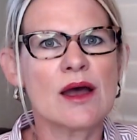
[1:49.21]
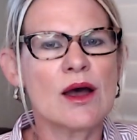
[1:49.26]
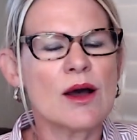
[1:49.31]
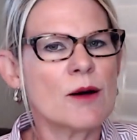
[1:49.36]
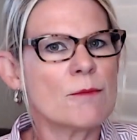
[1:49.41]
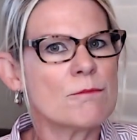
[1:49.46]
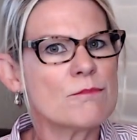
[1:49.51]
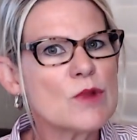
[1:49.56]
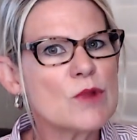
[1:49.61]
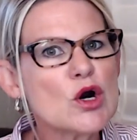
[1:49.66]

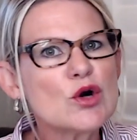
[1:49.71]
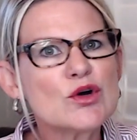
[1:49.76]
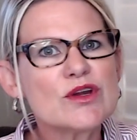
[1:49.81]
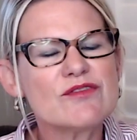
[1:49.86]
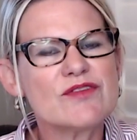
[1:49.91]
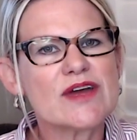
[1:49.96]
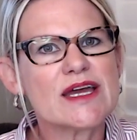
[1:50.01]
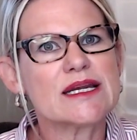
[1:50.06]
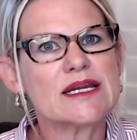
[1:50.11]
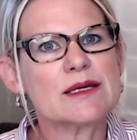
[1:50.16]

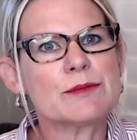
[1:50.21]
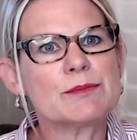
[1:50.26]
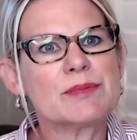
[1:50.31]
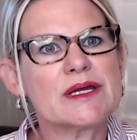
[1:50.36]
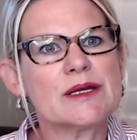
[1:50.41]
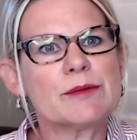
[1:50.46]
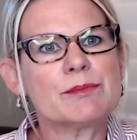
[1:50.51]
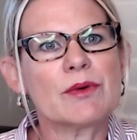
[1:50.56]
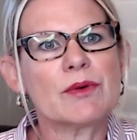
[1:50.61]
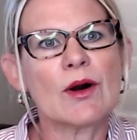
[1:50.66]
motivating
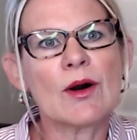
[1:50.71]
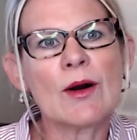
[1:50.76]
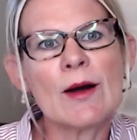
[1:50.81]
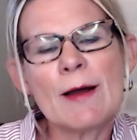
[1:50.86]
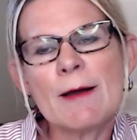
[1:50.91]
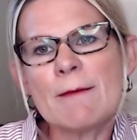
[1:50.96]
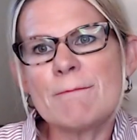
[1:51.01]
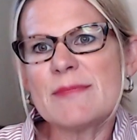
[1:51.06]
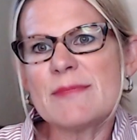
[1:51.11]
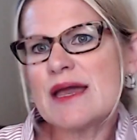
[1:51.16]
people,
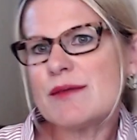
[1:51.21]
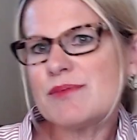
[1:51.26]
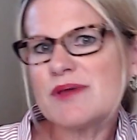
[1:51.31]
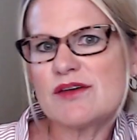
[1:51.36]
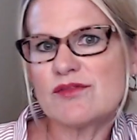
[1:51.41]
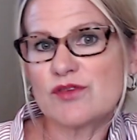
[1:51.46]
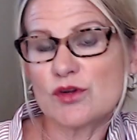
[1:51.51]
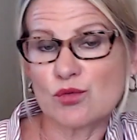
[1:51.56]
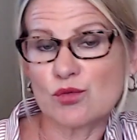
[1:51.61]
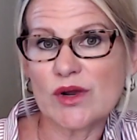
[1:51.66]
maybe
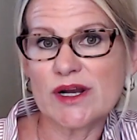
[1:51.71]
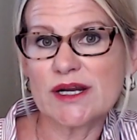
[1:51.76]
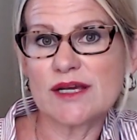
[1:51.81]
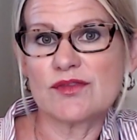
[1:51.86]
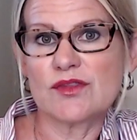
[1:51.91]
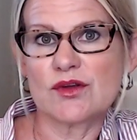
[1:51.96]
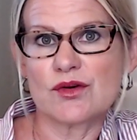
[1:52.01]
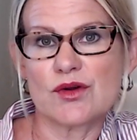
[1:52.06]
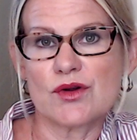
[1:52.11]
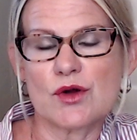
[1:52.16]
even running
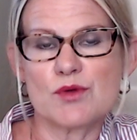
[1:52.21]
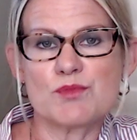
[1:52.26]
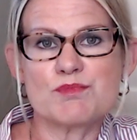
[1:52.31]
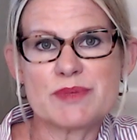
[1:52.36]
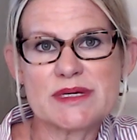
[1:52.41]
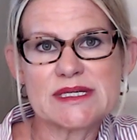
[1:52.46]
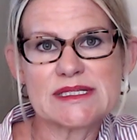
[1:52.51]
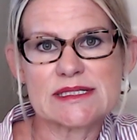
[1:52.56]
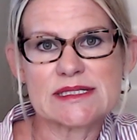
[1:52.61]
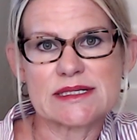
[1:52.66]
their own
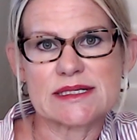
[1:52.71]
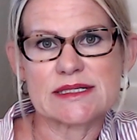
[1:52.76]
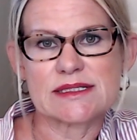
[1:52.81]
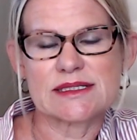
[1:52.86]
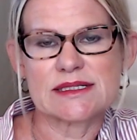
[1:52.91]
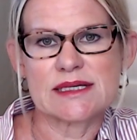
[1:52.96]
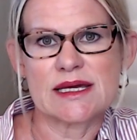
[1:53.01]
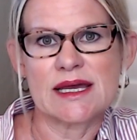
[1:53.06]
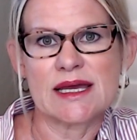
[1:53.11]
business?